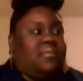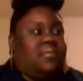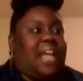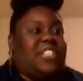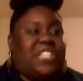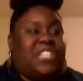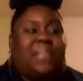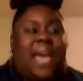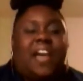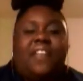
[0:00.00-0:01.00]
Like she
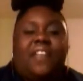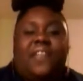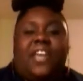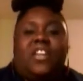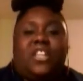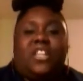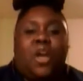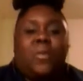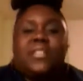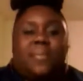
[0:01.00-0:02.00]
made her feel
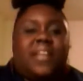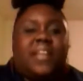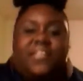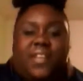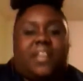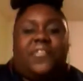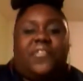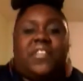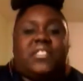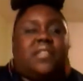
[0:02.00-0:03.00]
low as a motherfucker
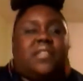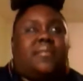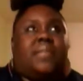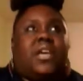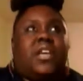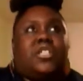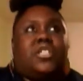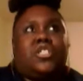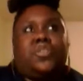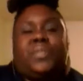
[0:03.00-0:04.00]
for some
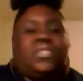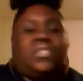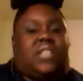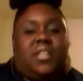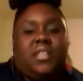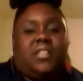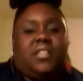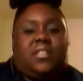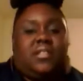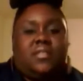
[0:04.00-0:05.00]
stupid shit that
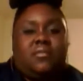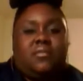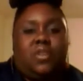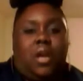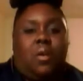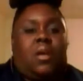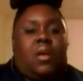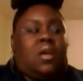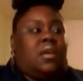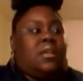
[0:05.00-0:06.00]
she's
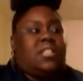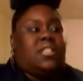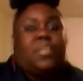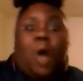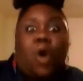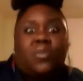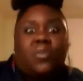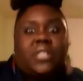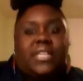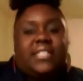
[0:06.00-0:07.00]

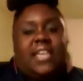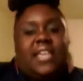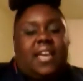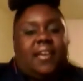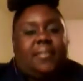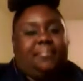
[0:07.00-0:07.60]
supposedly said.